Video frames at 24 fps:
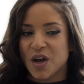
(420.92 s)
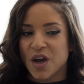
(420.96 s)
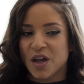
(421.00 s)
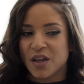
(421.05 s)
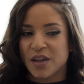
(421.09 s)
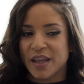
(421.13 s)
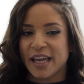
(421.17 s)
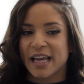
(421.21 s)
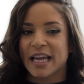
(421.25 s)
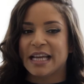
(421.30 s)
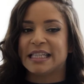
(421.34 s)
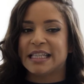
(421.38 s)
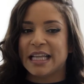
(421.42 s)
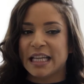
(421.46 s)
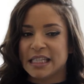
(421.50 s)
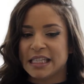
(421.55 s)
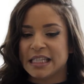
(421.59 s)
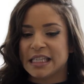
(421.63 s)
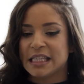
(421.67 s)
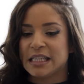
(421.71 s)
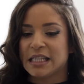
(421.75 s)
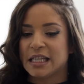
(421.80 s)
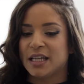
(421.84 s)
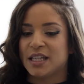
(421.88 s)
round, like I said,
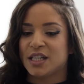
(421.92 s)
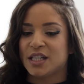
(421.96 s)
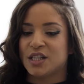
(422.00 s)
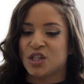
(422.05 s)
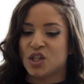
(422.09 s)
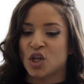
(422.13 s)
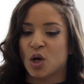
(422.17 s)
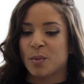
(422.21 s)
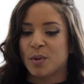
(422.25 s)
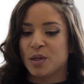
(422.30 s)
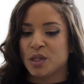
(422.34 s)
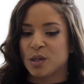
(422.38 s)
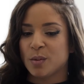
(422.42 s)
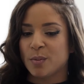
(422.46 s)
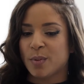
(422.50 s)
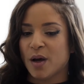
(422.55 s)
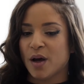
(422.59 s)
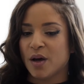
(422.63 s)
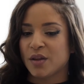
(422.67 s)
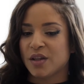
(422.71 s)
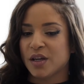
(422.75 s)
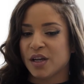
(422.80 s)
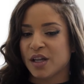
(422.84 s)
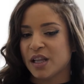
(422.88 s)
since it's so much
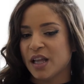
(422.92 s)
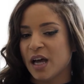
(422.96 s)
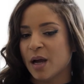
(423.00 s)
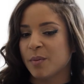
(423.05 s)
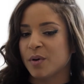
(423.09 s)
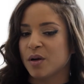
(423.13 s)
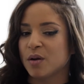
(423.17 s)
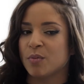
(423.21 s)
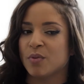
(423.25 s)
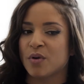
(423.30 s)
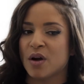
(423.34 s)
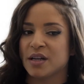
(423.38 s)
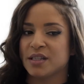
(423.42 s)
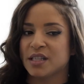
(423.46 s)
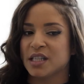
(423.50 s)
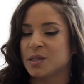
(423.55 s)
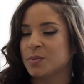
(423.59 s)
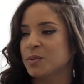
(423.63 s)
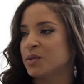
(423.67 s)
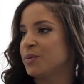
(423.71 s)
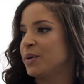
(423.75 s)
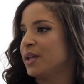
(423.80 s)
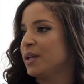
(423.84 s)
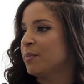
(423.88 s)
about the collaborative process
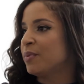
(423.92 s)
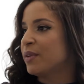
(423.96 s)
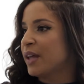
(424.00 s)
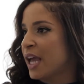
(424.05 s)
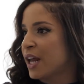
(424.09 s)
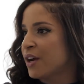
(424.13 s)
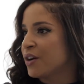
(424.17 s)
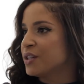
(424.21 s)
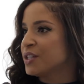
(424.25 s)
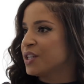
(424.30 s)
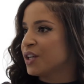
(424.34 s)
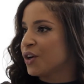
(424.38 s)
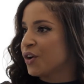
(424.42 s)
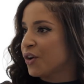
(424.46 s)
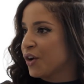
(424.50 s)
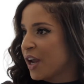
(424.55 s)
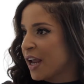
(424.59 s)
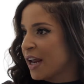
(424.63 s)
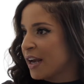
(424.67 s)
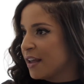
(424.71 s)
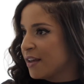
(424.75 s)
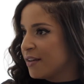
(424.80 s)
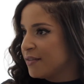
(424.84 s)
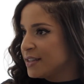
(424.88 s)
between planners and
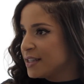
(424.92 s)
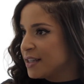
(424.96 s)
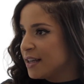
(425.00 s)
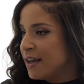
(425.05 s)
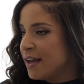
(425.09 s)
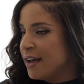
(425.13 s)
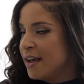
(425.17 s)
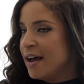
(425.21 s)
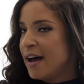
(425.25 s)
creatives,